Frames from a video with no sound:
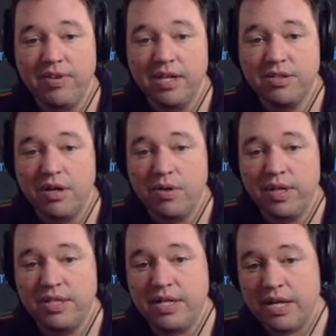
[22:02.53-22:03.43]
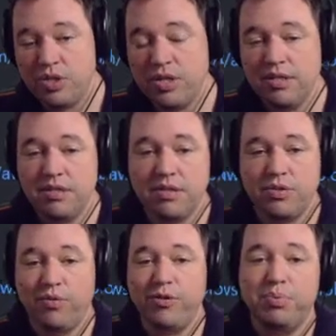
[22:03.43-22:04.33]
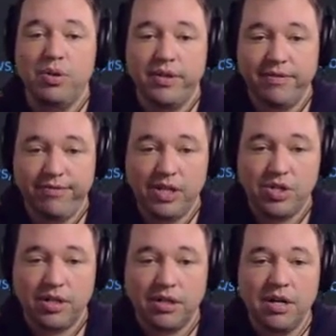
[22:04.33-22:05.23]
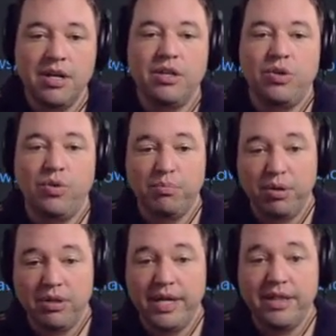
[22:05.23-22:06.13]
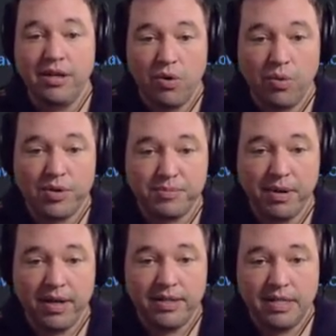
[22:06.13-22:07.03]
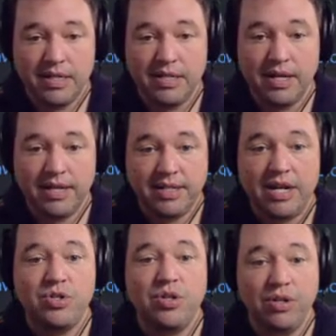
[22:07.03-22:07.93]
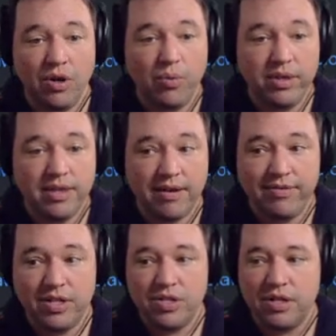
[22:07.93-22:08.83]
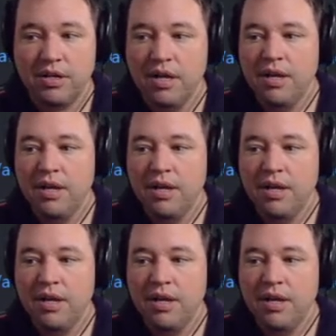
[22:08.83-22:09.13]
VS Code extensions. So if you pull in the feature, you can pull in the corresponding extension to go with that feature.